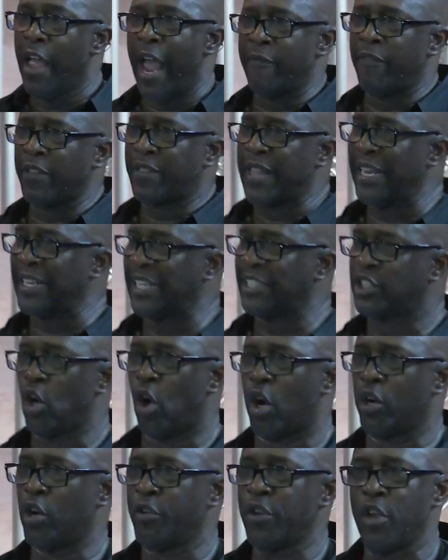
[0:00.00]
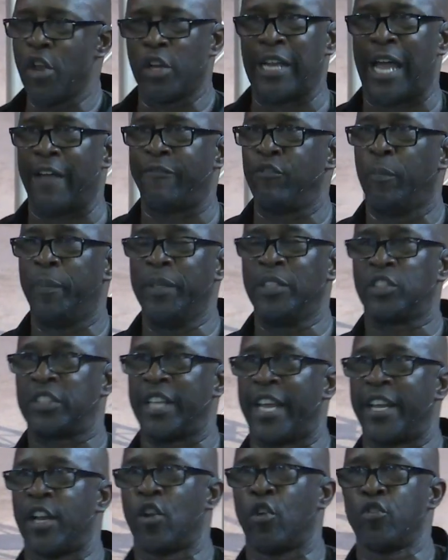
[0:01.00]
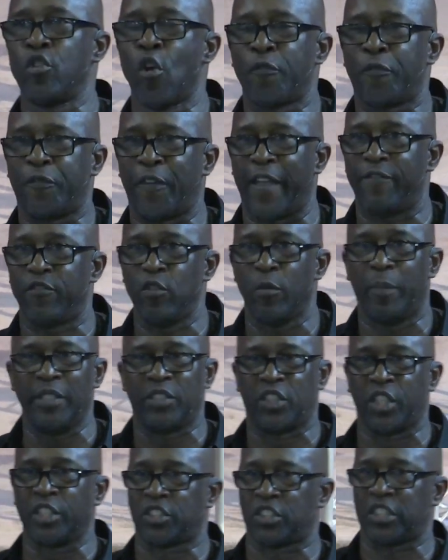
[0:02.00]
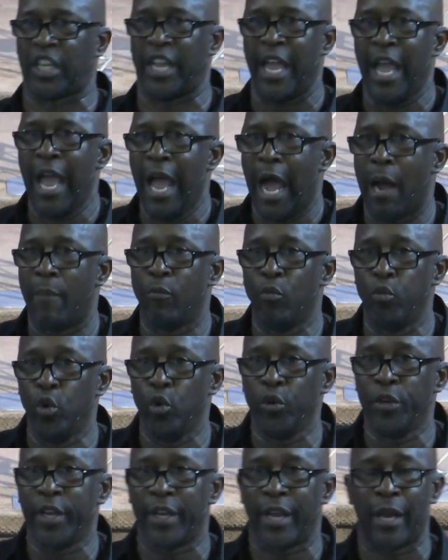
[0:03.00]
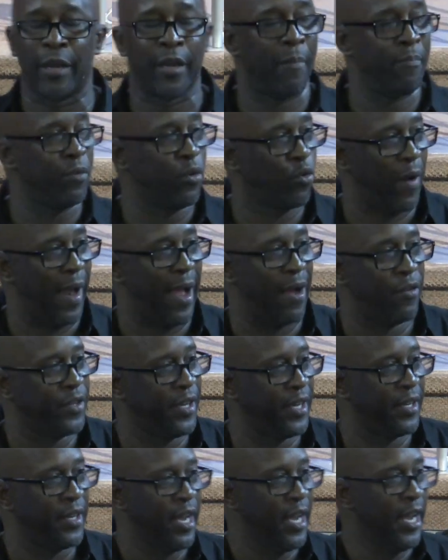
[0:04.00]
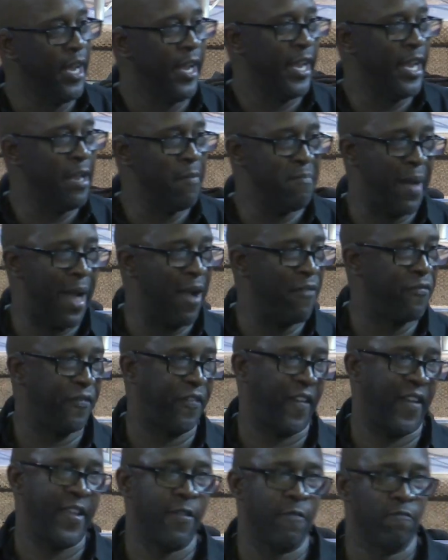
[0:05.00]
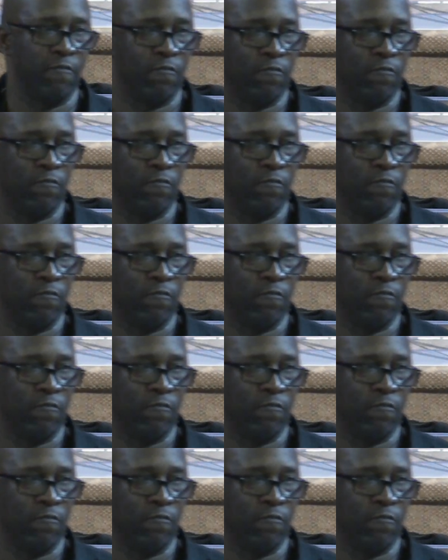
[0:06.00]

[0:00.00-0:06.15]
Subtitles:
everything that's going on in your life, you'll be standing on your faith. You'll be just saying, I'm rooted and I'm grounded in my faith.